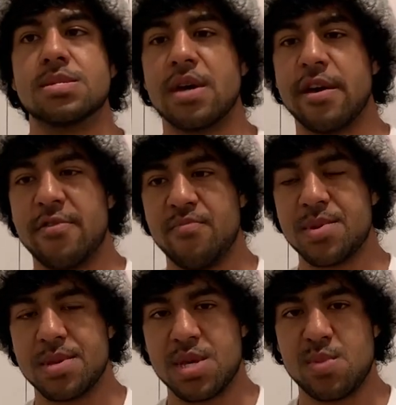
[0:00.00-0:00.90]

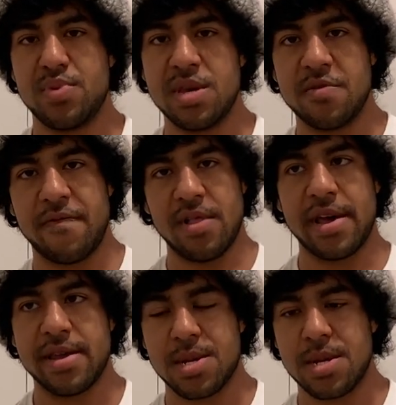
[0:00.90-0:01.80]
times the speed of
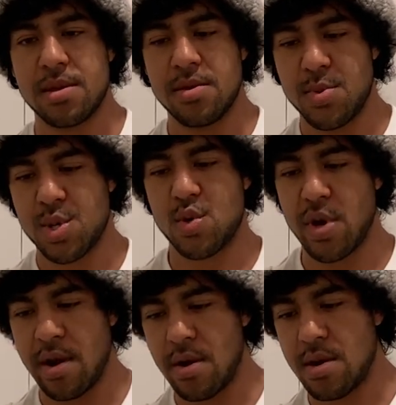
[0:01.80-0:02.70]
light
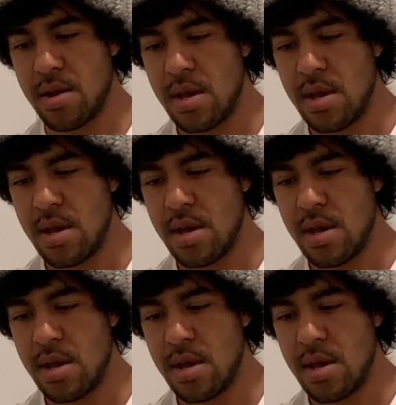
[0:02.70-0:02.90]
squared.